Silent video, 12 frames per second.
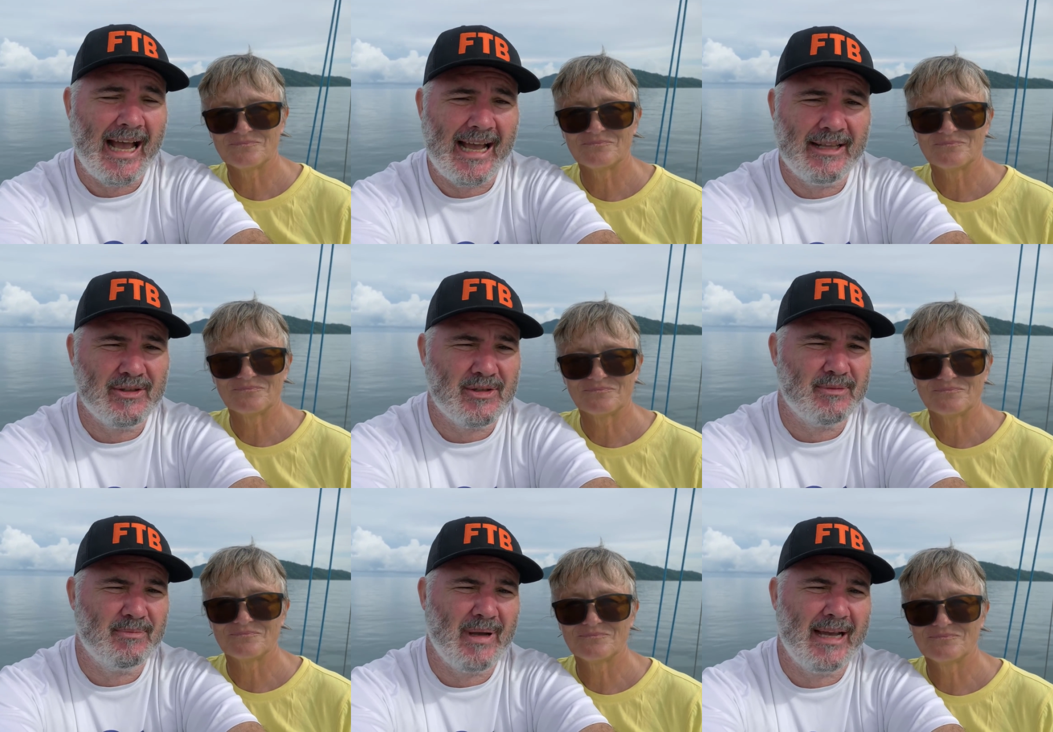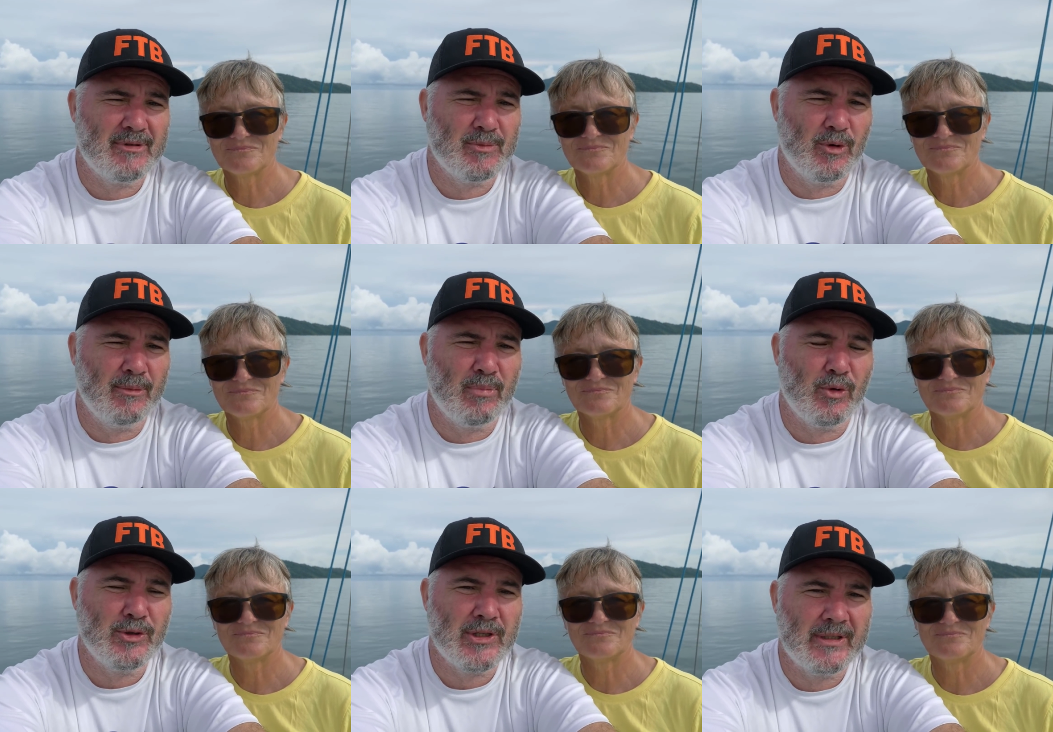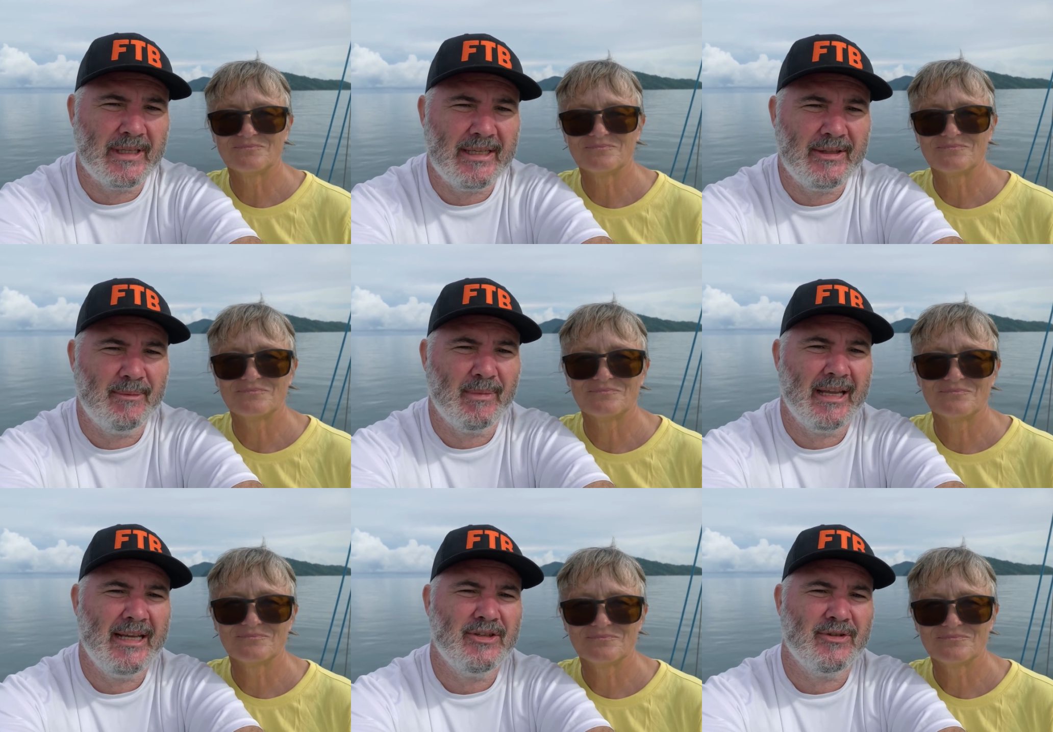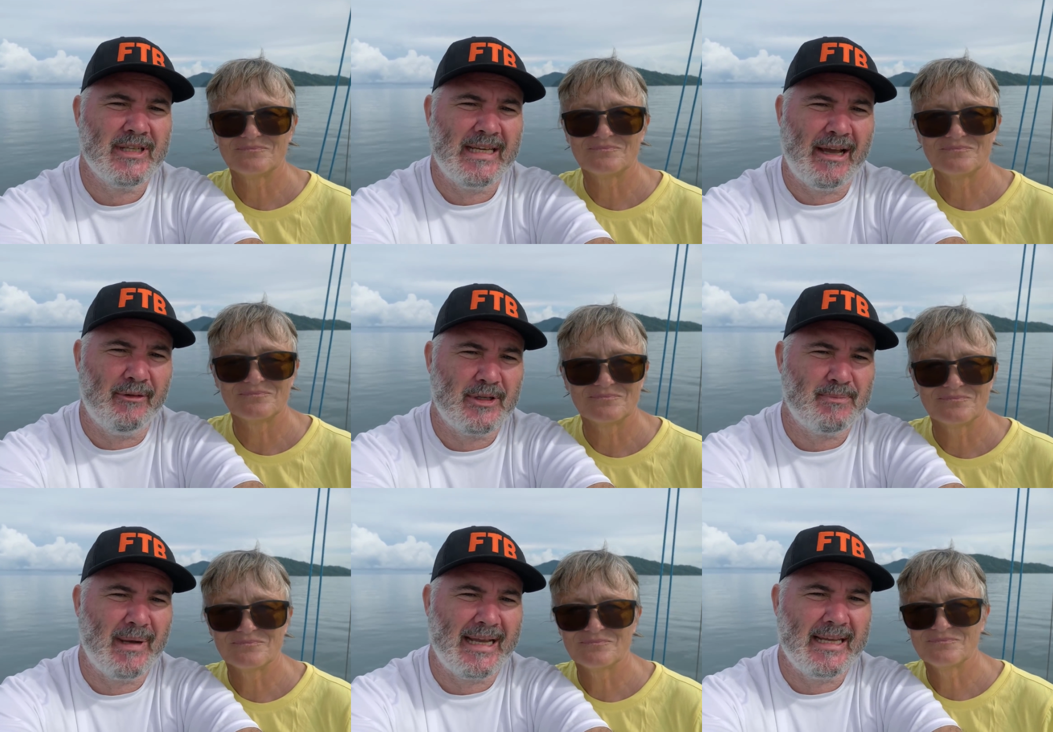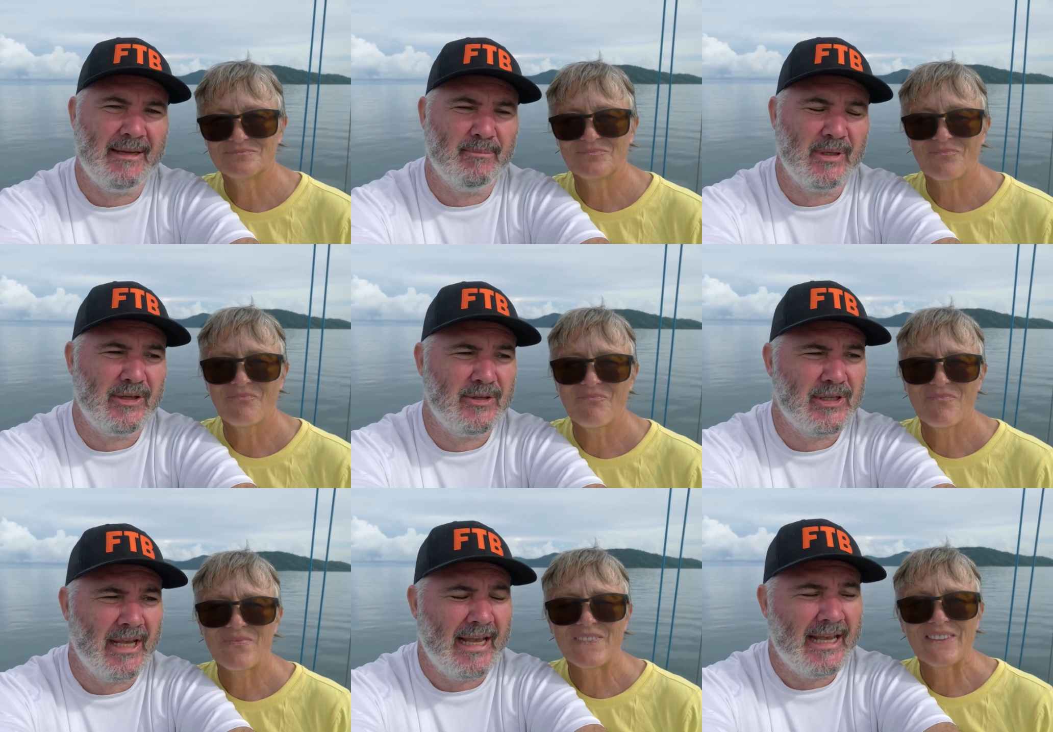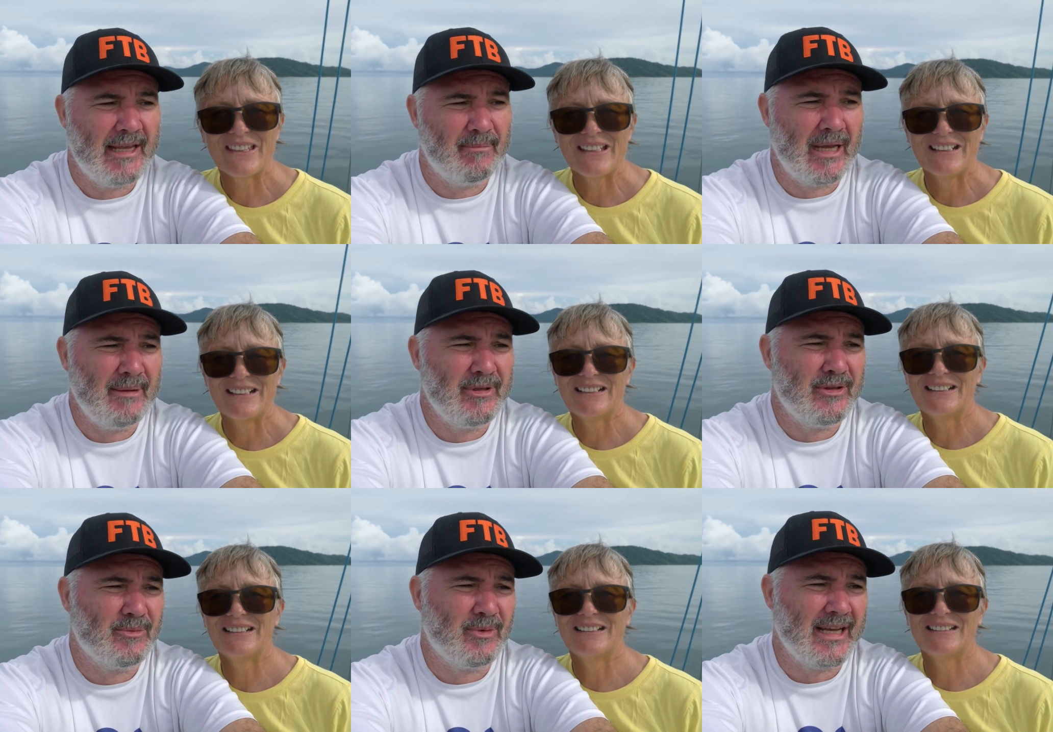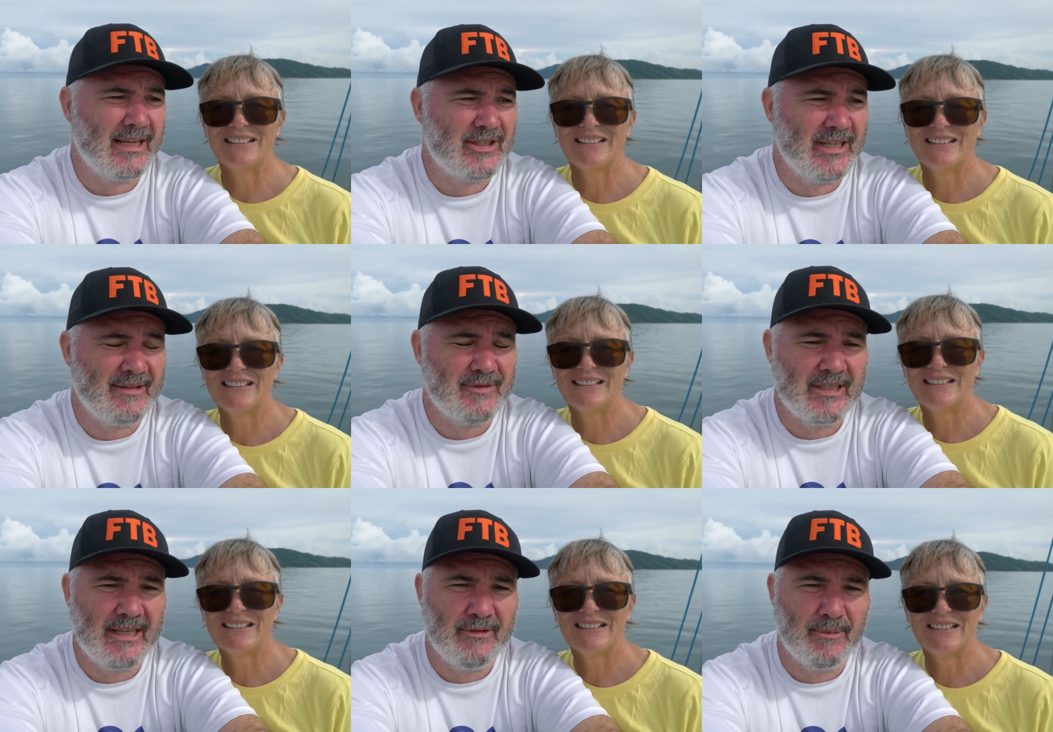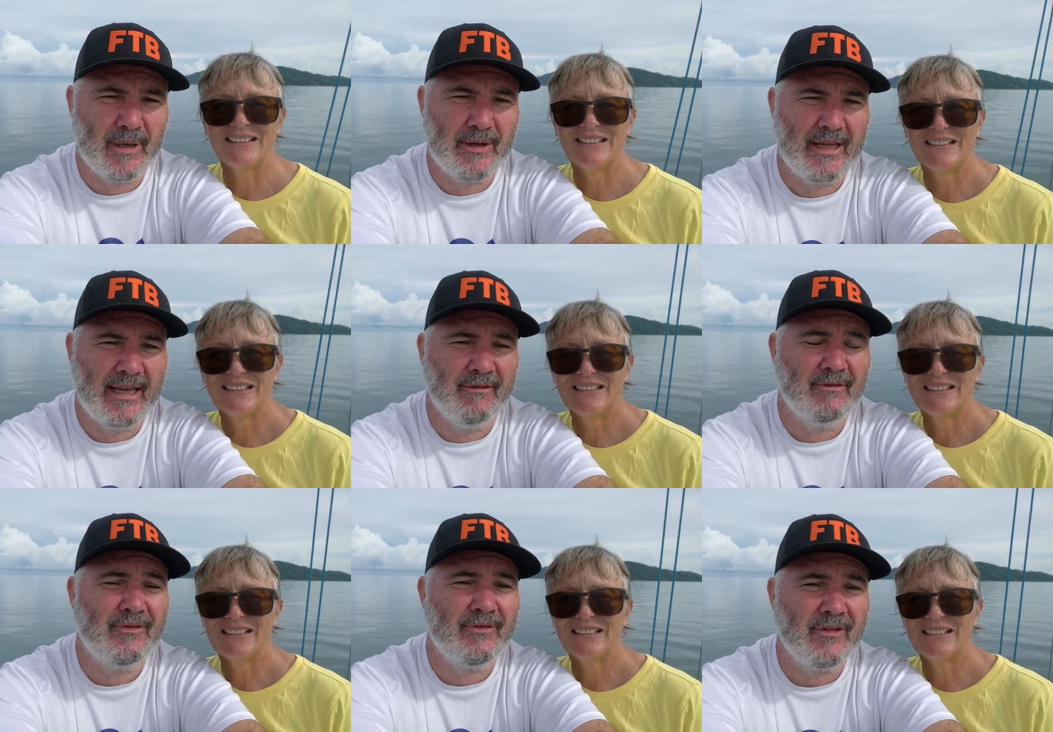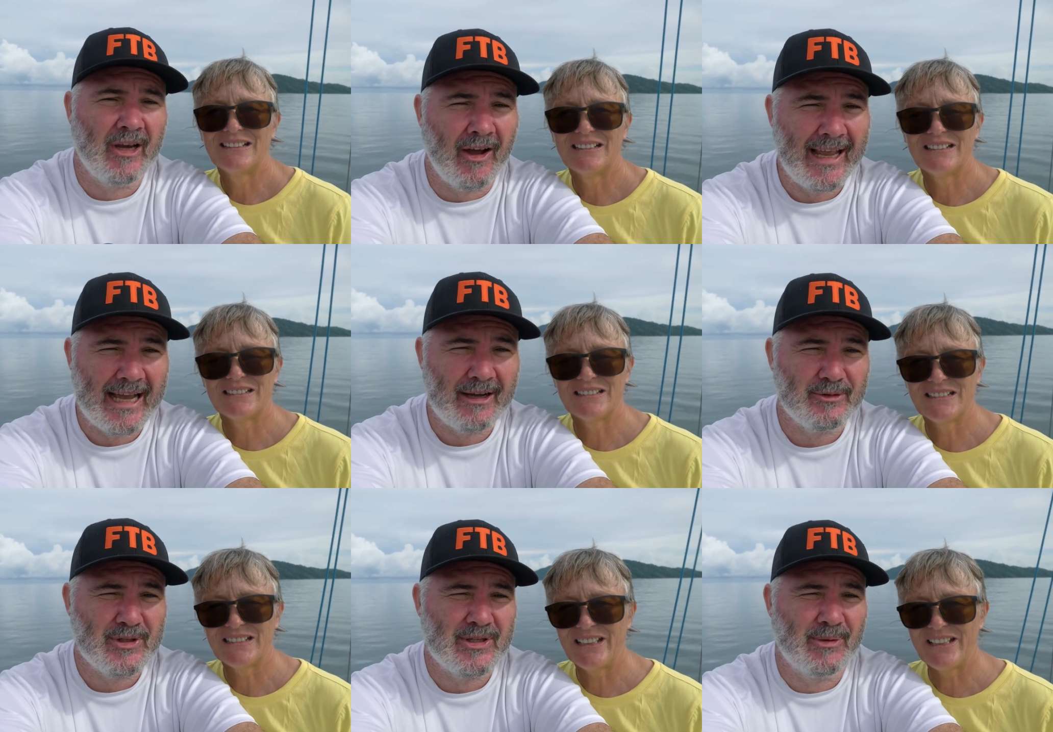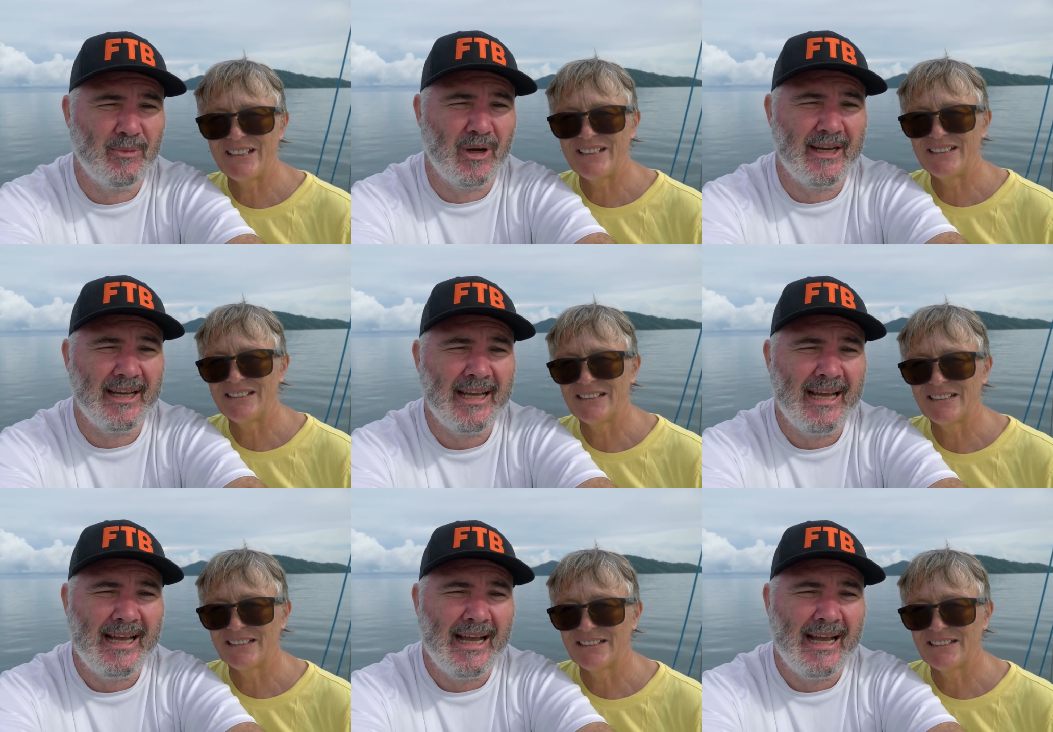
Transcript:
Speaker 1: and perhaps more importantly that Malaysia is allowing us back in because it may be that we actually have to leave the boat here and fly out yeah. somewhere